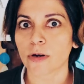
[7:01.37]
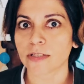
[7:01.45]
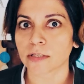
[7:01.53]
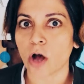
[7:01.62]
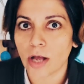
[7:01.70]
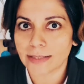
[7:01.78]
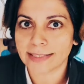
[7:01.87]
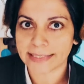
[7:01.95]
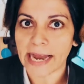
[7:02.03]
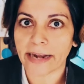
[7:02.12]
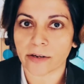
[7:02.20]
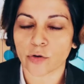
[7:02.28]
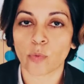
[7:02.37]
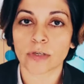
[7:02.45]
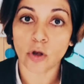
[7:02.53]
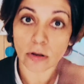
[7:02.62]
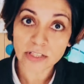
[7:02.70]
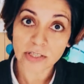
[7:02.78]
who was on set, who
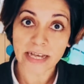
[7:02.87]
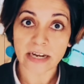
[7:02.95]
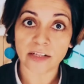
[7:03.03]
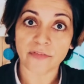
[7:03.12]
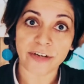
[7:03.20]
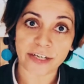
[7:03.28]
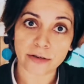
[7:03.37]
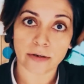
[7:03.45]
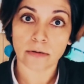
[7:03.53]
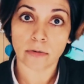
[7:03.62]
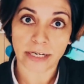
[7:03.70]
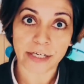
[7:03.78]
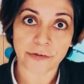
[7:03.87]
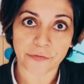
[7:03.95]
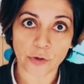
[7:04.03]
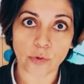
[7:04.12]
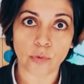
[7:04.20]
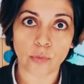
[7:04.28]
was also there at the video
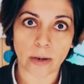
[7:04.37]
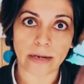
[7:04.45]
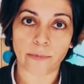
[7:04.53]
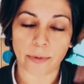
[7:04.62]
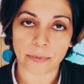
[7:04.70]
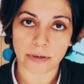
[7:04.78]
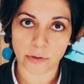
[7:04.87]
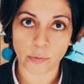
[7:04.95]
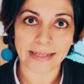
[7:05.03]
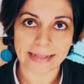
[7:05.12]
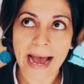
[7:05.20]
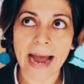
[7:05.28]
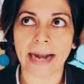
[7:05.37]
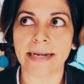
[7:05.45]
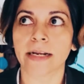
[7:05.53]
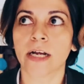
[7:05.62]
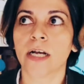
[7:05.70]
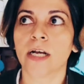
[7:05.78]
interview when we were doing
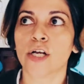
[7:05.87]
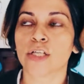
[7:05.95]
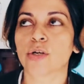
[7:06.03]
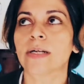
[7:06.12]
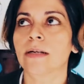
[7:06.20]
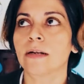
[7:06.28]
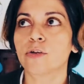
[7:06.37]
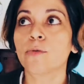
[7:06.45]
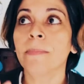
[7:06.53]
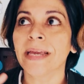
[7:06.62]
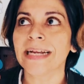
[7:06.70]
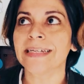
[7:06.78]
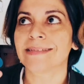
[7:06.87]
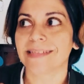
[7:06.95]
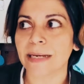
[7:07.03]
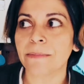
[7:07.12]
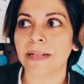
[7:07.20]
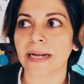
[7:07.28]
that, so to me, it
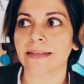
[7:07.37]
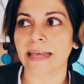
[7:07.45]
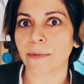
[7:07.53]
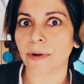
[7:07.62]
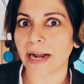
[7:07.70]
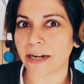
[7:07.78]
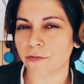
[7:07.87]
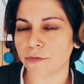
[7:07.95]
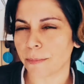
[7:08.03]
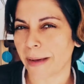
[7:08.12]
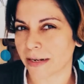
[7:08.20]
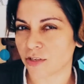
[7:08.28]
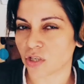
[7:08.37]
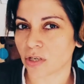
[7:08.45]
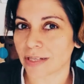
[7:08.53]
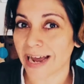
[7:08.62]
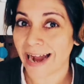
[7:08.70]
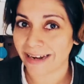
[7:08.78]
seemed that they were kind of the manager
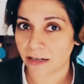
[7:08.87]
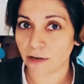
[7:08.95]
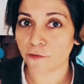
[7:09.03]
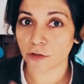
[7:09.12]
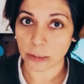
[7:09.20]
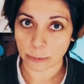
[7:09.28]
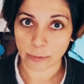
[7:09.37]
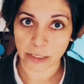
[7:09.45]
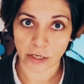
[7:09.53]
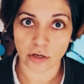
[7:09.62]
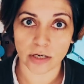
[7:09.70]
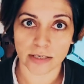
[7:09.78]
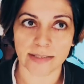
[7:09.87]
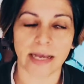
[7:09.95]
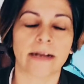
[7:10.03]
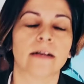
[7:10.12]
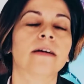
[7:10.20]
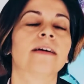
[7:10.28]
or the handler for this particular
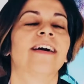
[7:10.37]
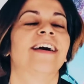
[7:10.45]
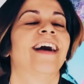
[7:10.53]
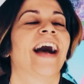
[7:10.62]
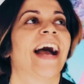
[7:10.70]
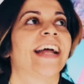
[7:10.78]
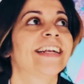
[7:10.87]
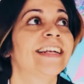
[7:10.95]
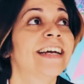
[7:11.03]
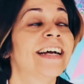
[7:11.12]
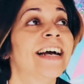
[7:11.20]
designer. And